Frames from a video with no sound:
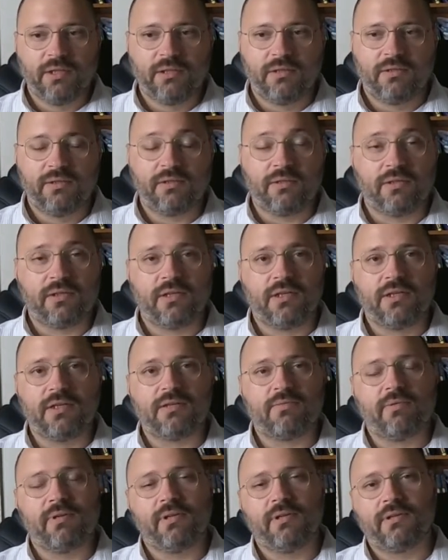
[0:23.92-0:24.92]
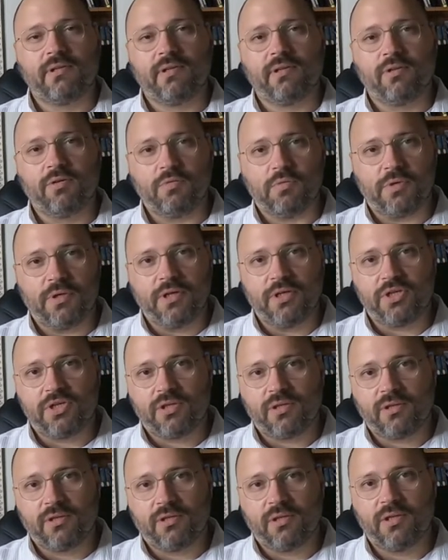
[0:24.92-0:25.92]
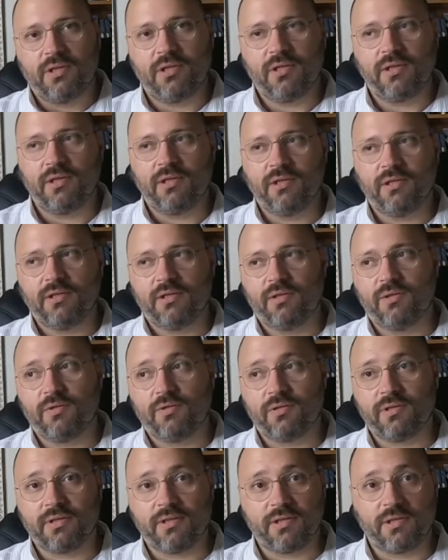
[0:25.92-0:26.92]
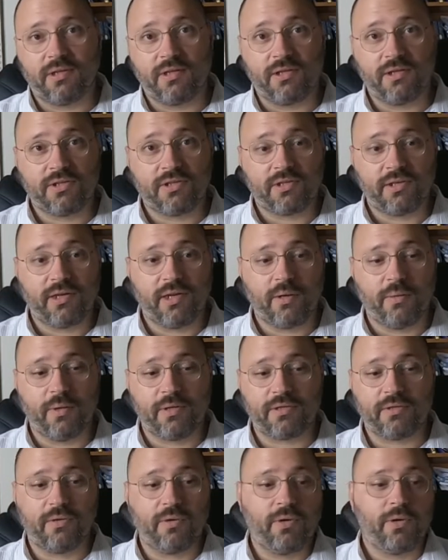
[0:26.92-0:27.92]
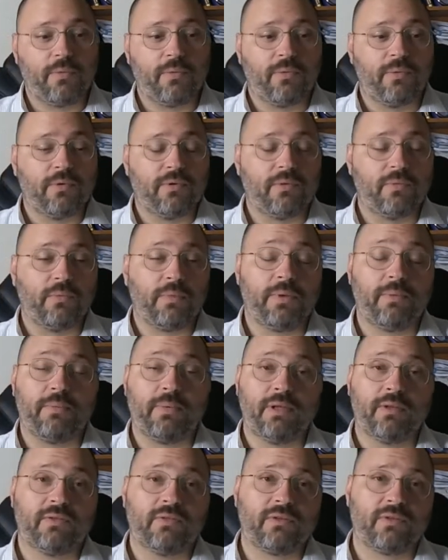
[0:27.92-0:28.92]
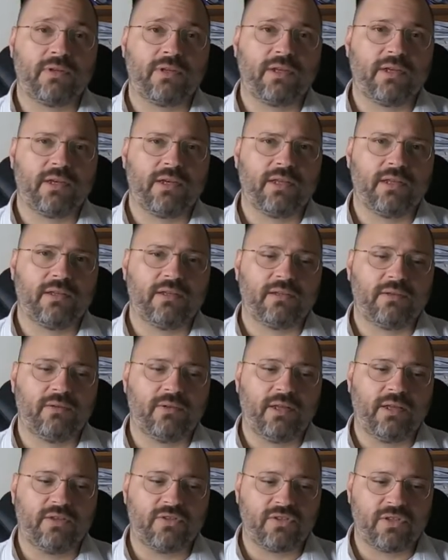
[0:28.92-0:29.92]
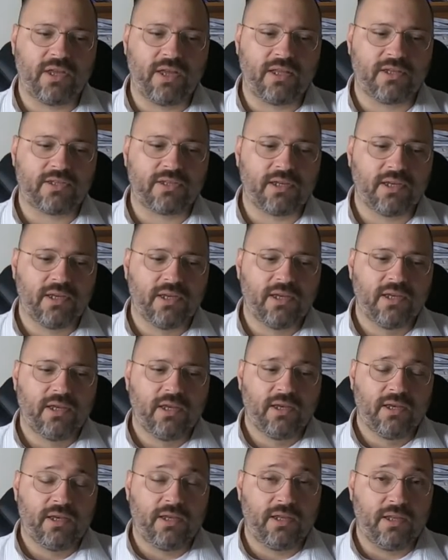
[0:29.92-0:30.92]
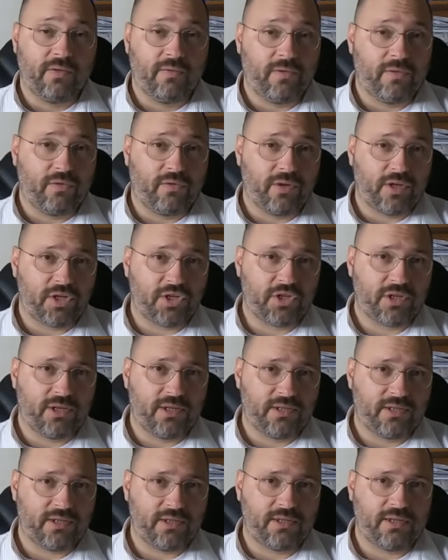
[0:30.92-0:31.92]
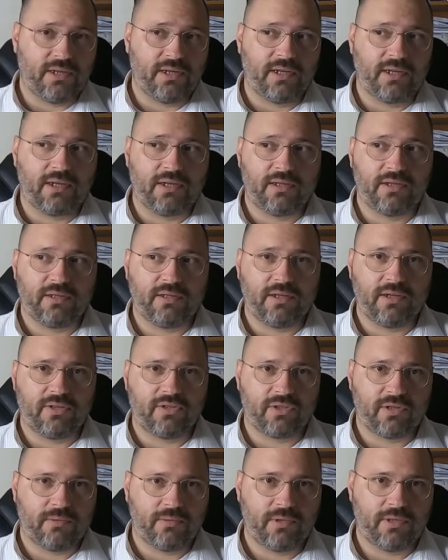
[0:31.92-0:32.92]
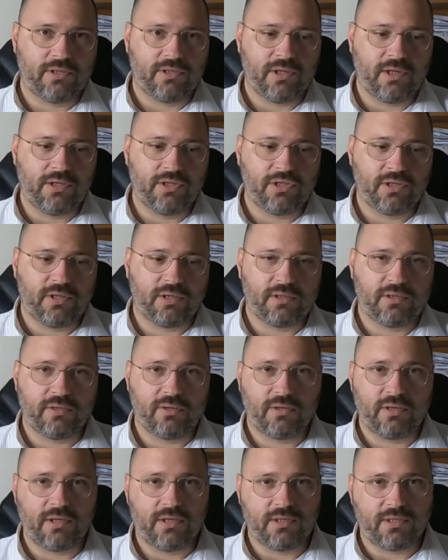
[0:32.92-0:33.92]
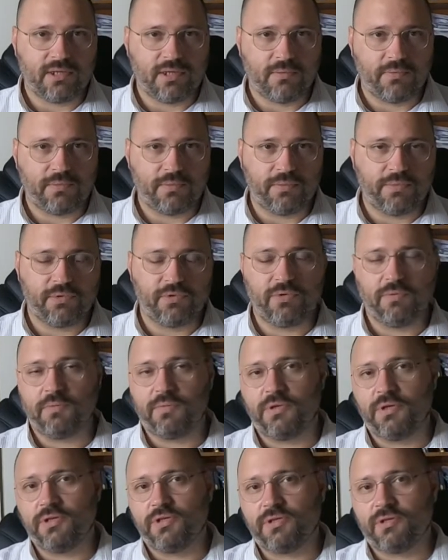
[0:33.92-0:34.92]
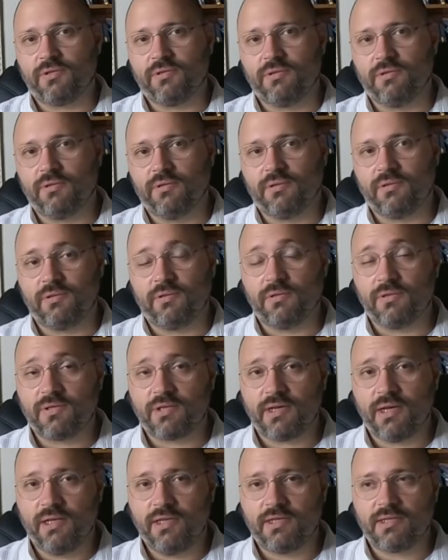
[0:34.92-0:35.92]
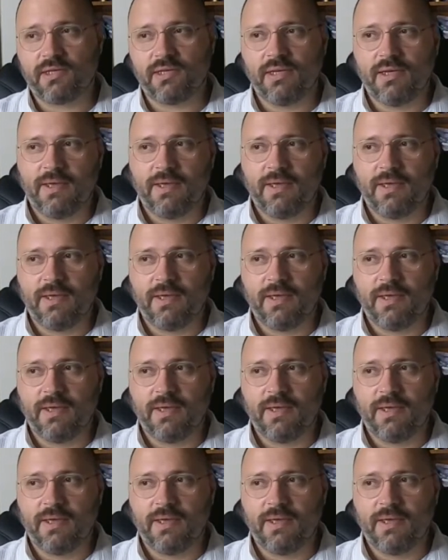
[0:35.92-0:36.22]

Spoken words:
Turkey's military operation in the northern Syria, what's going on between Turkey and the United States, and even Russia and Syria. There is something changing. Turkey is now putting pressure on all sides,